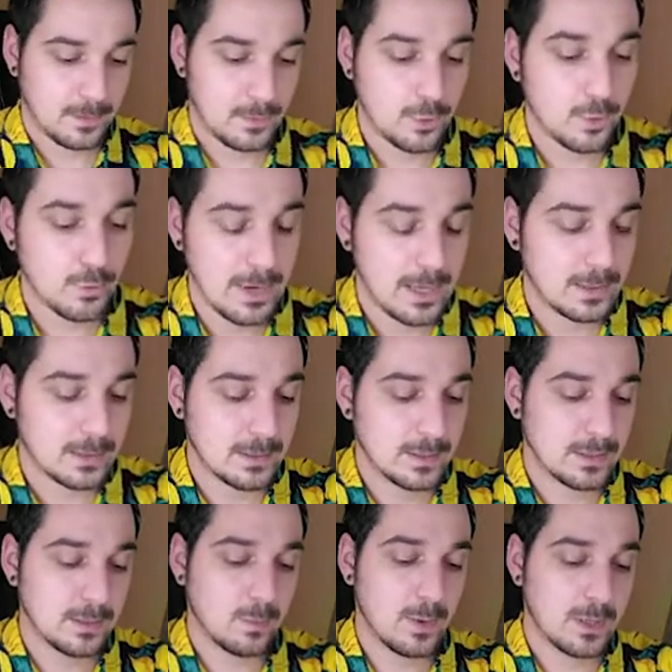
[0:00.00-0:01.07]

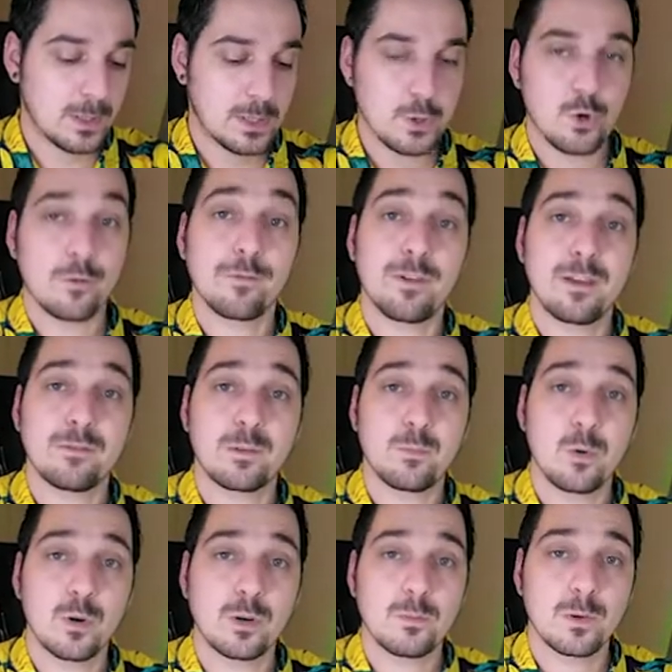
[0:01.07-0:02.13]
Durant. What is your favorite
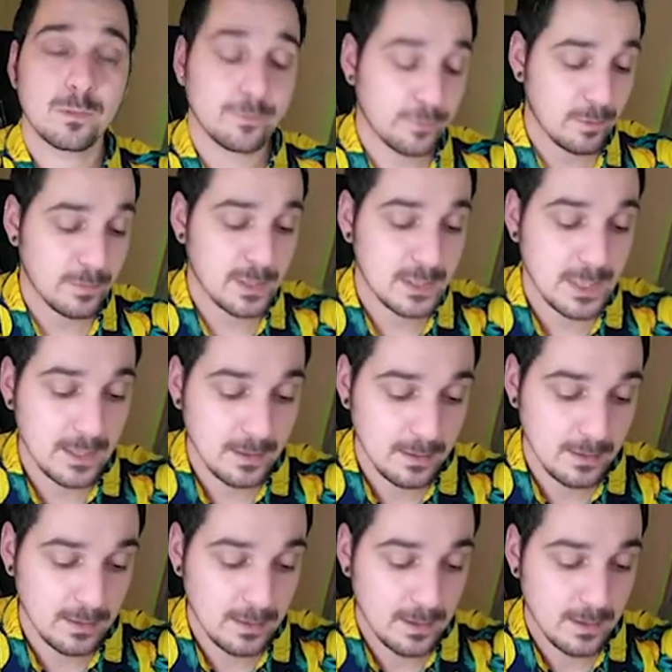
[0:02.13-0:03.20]
Pokemon from the set?
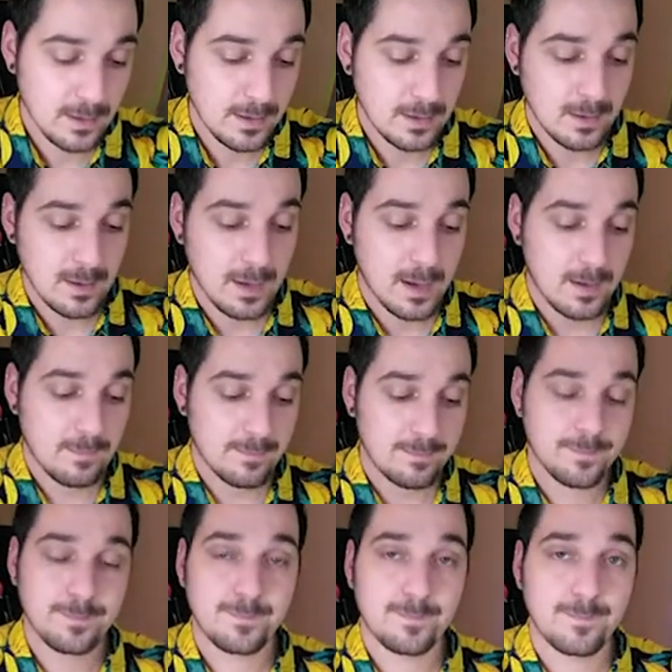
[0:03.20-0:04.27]
Um,
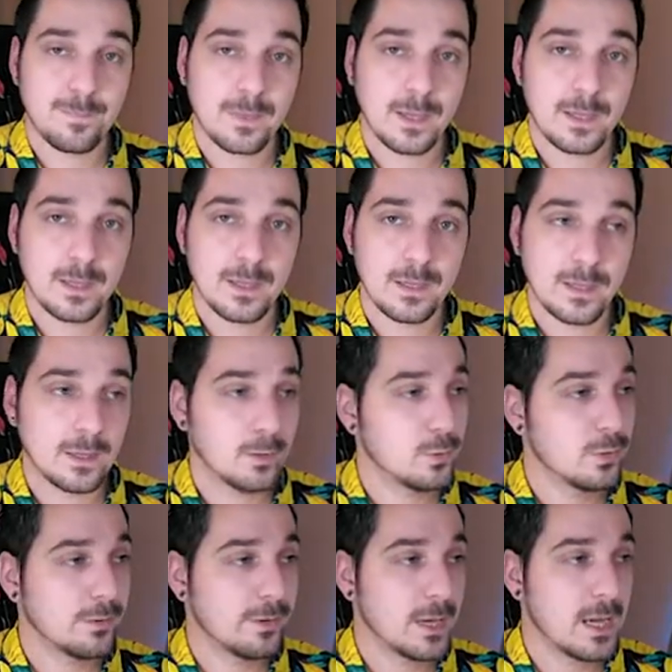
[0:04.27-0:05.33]
I don't
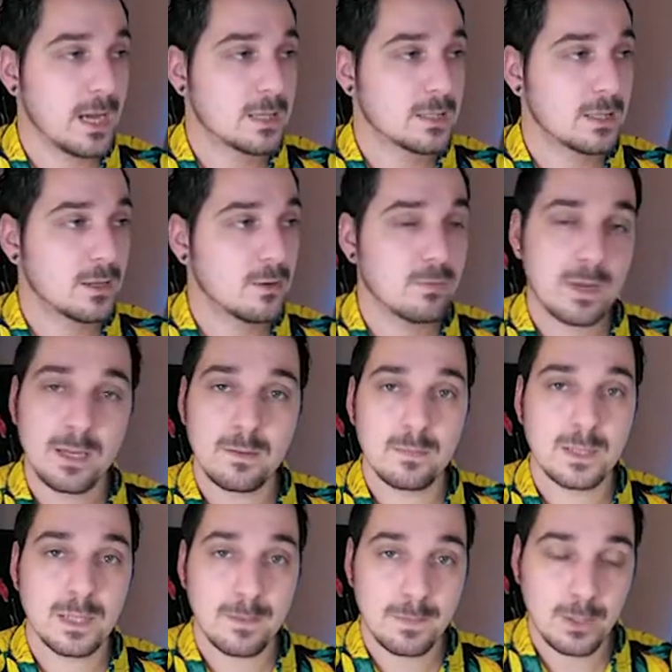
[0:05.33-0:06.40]
know if I asked it already,
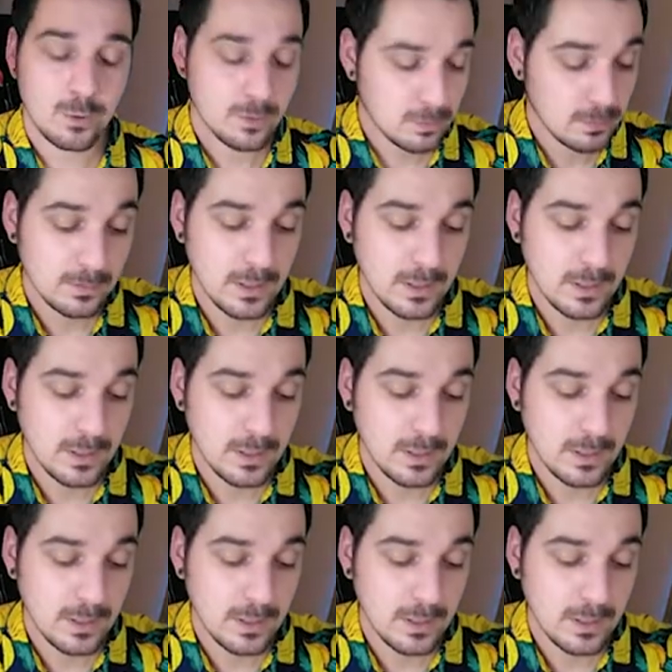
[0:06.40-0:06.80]
but let me know.